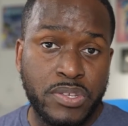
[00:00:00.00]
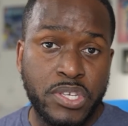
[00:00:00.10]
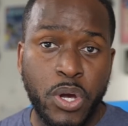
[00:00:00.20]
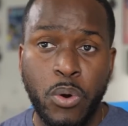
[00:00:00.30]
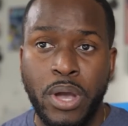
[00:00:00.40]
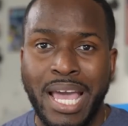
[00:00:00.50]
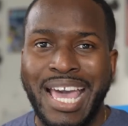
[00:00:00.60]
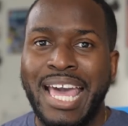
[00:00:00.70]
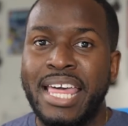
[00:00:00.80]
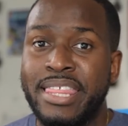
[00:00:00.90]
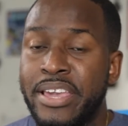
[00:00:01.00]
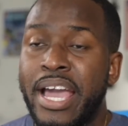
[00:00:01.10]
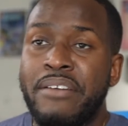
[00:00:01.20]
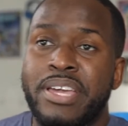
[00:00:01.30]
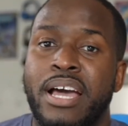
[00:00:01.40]
So there you
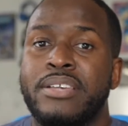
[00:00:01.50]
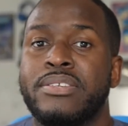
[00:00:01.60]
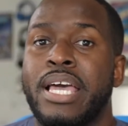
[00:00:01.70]
have it, guys.